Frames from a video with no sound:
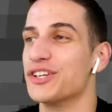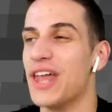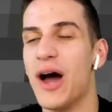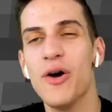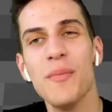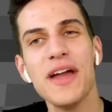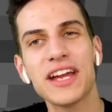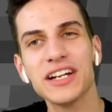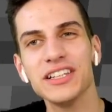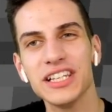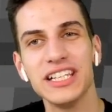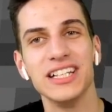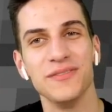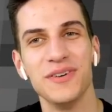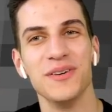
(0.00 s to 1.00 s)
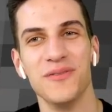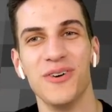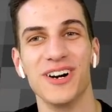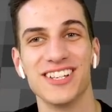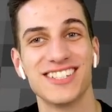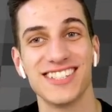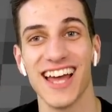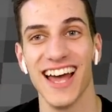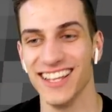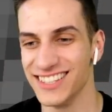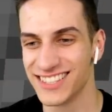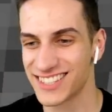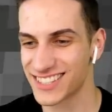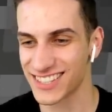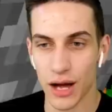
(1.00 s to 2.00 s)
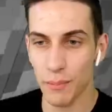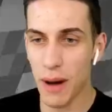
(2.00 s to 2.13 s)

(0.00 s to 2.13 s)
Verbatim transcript: That would make a little bit more sense.